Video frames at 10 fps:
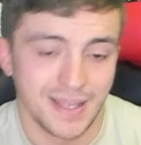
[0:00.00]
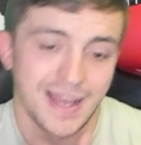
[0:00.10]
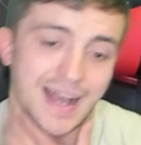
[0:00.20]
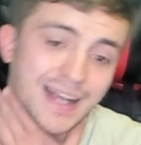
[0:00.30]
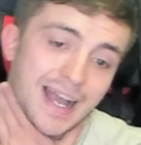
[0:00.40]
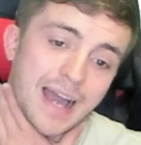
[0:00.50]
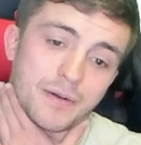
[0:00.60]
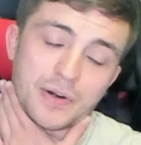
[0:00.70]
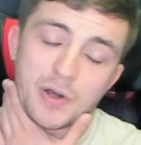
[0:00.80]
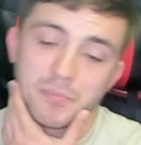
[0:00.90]
I
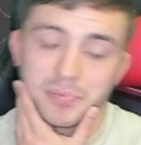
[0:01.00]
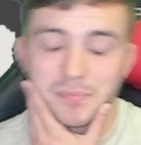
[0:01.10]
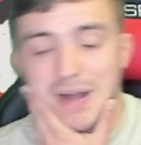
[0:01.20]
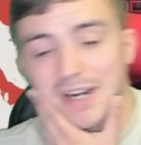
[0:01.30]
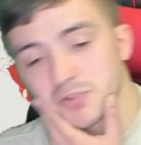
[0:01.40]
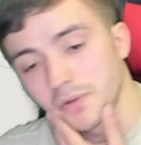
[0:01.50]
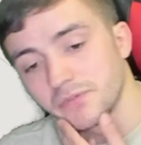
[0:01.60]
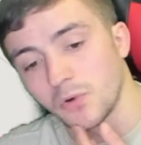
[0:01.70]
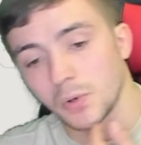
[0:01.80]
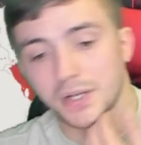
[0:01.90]
don't know. Minus
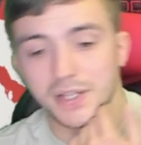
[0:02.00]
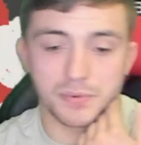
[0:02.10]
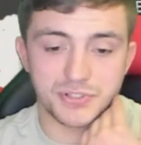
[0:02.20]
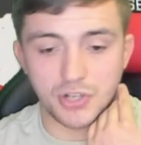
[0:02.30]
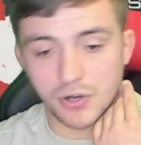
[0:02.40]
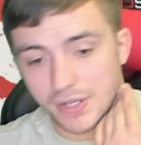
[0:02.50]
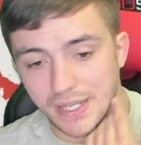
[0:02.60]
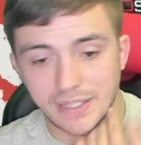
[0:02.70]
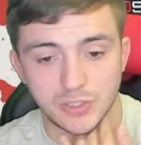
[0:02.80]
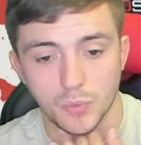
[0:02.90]
140, you were starting to
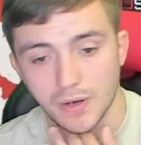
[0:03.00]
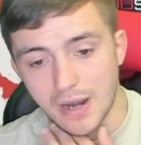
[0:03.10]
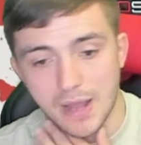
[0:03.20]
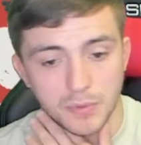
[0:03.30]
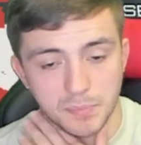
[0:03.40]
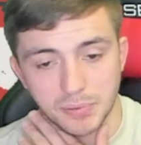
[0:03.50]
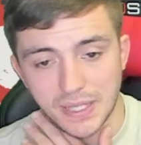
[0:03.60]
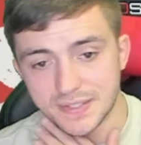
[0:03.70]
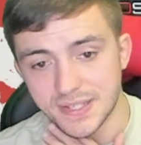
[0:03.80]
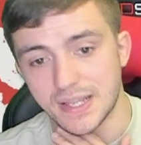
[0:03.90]
get to where I would
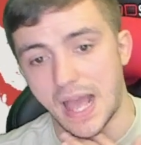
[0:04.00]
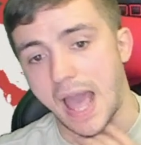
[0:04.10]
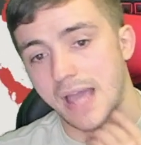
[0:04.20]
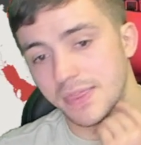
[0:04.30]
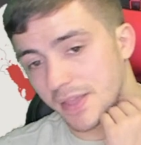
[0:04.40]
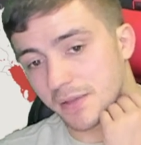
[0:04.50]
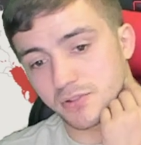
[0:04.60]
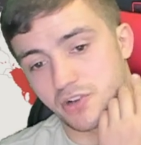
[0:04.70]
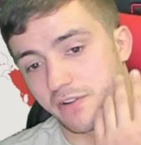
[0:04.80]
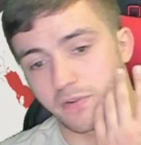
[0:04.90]
place it. I think
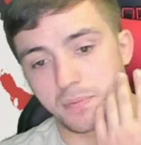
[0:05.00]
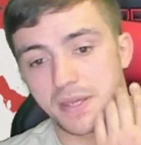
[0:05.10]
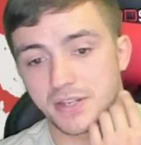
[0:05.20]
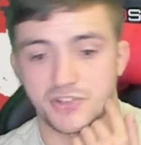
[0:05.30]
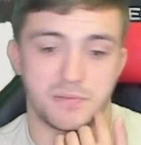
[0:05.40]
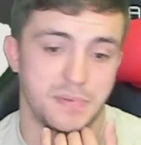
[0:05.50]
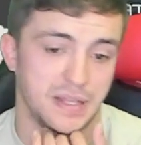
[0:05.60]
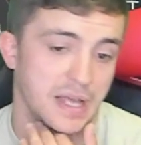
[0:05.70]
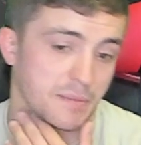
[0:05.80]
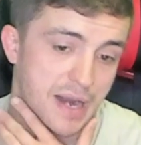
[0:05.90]
Trevor Peak should be
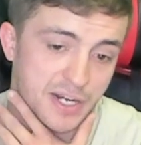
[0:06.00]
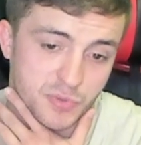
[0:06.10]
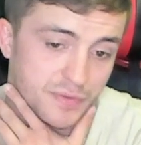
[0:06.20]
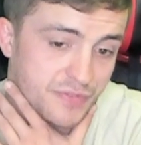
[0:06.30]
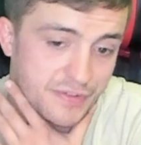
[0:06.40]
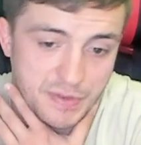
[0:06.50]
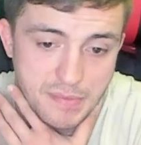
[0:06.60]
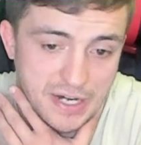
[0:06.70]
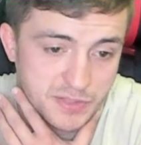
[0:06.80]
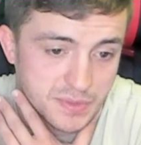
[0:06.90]
like minus 150,
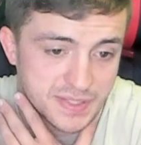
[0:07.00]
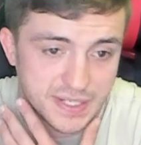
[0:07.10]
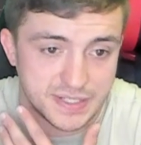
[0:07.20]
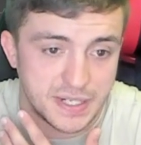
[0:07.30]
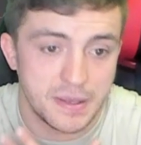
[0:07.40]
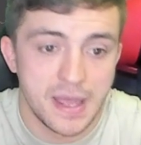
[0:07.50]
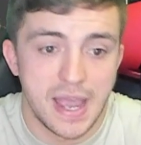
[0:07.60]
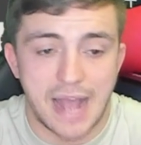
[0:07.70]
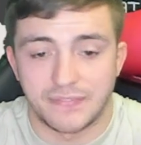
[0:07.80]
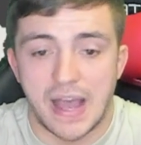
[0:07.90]
minus 160
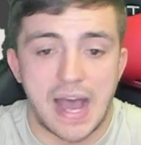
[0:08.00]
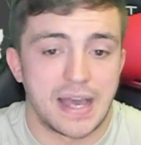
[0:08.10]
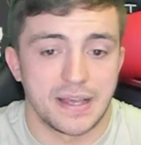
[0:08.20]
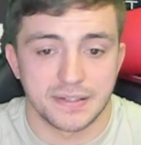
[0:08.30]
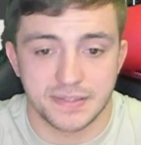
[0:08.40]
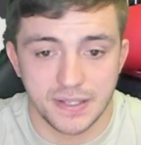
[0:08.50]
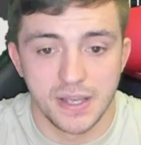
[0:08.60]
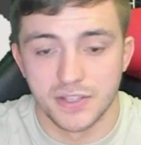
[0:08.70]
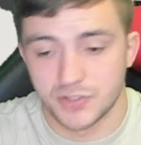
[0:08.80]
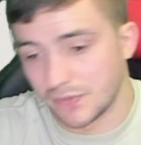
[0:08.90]
at the highest.
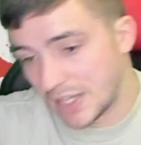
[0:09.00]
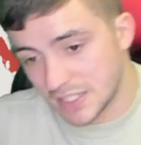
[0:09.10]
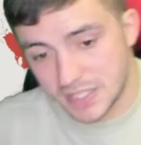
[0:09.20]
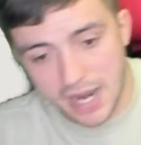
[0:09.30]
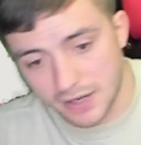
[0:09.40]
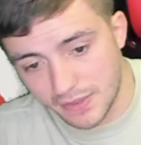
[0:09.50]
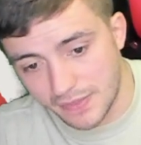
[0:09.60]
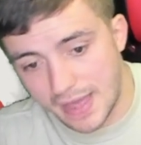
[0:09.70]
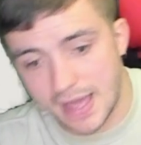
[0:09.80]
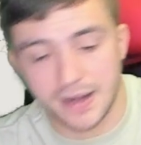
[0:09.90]
So if it gets higher than
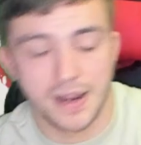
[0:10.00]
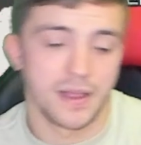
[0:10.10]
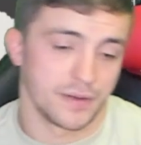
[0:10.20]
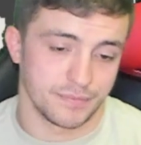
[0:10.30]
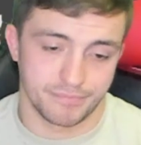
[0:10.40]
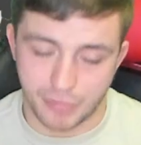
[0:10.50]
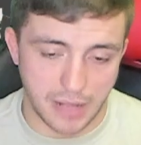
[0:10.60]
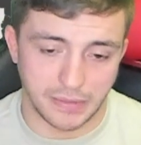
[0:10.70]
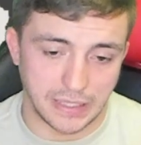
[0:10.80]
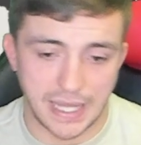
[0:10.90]
that,
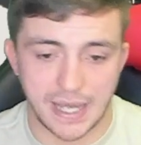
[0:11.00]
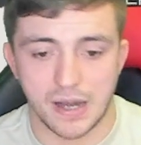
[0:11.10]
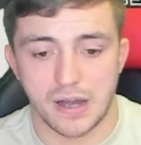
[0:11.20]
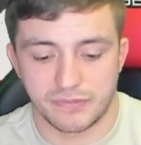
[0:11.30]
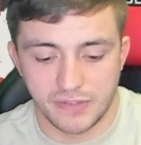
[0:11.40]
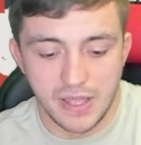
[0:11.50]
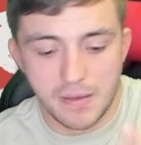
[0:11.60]
probably lay off.